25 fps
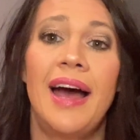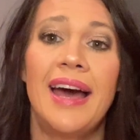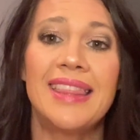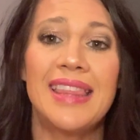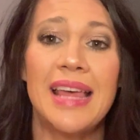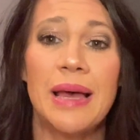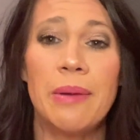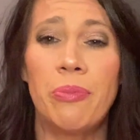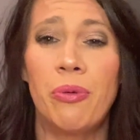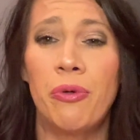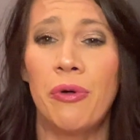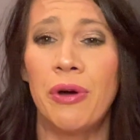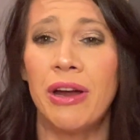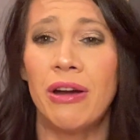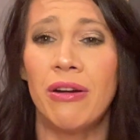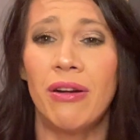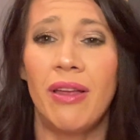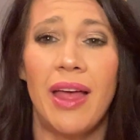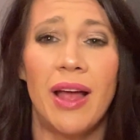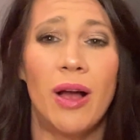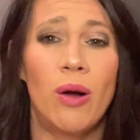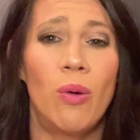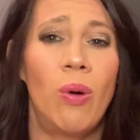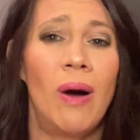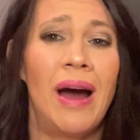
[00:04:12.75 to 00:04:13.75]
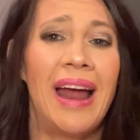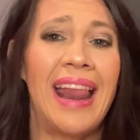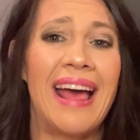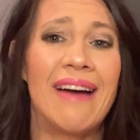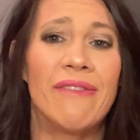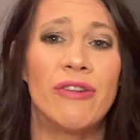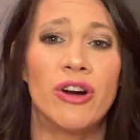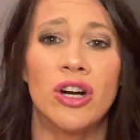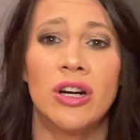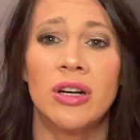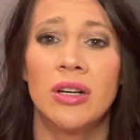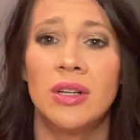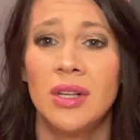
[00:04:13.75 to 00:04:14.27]
at that point, you're like,
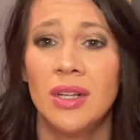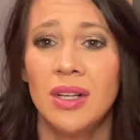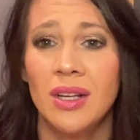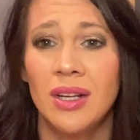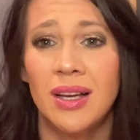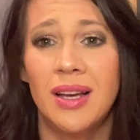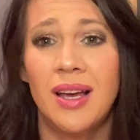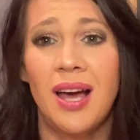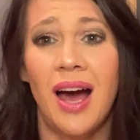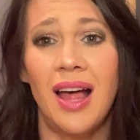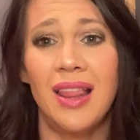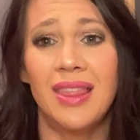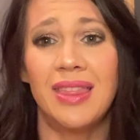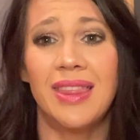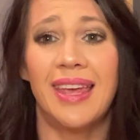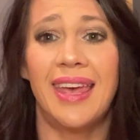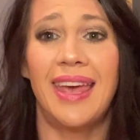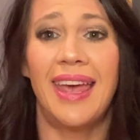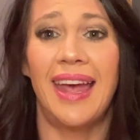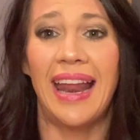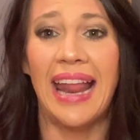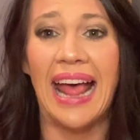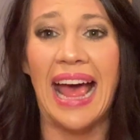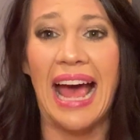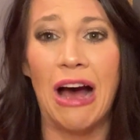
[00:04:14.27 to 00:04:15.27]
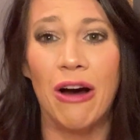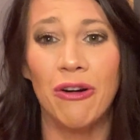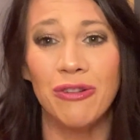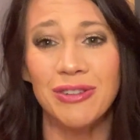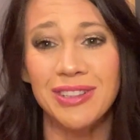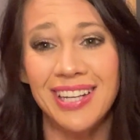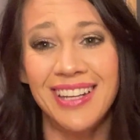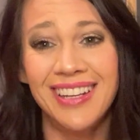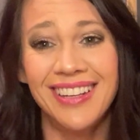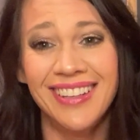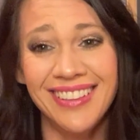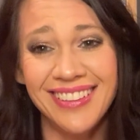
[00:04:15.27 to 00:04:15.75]
whatever, cut the kid out.